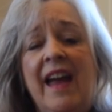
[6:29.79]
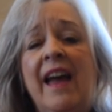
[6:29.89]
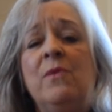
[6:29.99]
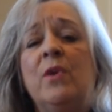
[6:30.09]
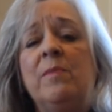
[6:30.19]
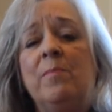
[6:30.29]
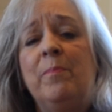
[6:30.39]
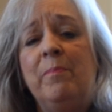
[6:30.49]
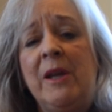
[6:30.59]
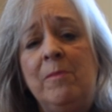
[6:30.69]
And when
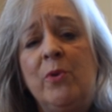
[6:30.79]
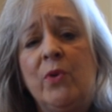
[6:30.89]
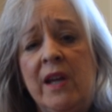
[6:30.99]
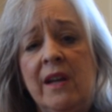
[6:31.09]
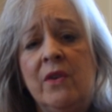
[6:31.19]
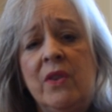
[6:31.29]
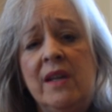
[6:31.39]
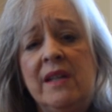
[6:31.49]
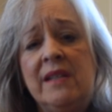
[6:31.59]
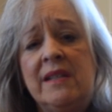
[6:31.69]
people hear
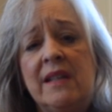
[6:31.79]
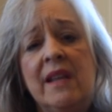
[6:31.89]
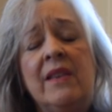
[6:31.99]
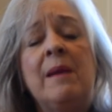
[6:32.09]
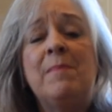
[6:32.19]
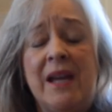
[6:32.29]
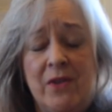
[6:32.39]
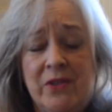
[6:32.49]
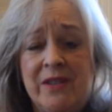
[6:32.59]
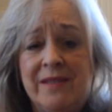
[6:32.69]
this, they
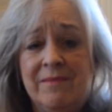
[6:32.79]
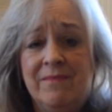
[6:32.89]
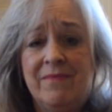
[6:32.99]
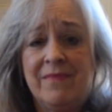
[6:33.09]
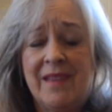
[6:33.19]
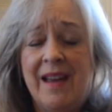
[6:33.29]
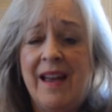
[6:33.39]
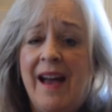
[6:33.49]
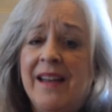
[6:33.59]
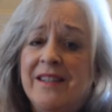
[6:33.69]
melt.
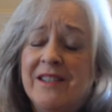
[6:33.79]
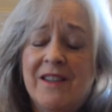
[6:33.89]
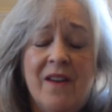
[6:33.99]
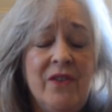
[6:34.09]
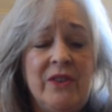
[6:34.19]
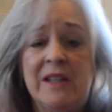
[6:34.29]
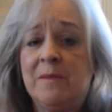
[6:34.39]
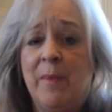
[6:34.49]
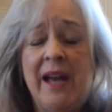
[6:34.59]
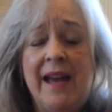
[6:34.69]
I discovered this
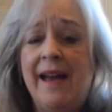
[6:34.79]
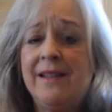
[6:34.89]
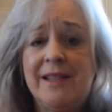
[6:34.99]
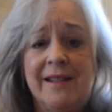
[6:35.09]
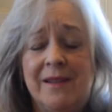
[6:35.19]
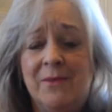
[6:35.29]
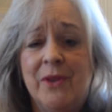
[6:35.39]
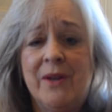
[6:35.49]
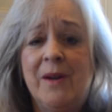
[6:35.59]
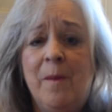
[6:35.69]
by accident
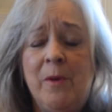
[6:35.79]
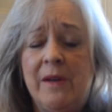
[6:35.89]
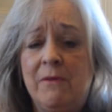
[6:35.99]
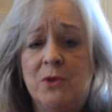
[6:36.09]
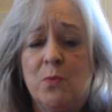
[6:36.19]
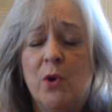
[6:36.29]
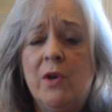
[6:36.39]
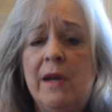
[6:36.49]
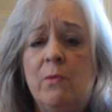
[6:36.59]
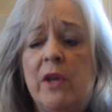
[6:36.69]
with a couple I was
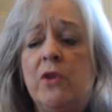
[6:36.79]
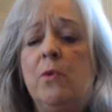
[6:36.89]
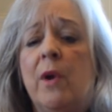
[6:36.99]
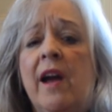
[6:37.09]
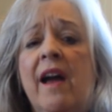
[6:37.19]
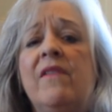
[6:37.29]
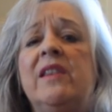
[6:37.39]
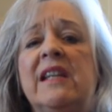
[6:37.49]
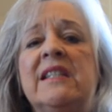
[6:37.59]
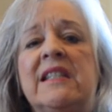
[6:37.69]
working with who were having
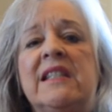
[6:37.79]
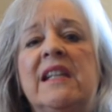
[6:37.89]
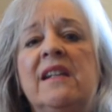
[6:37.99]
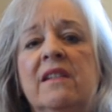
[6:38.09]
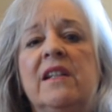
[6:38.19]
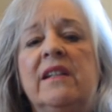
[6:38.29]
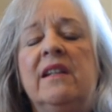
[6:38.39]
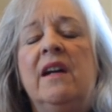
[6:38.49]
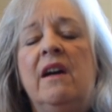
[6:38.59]
these cyclic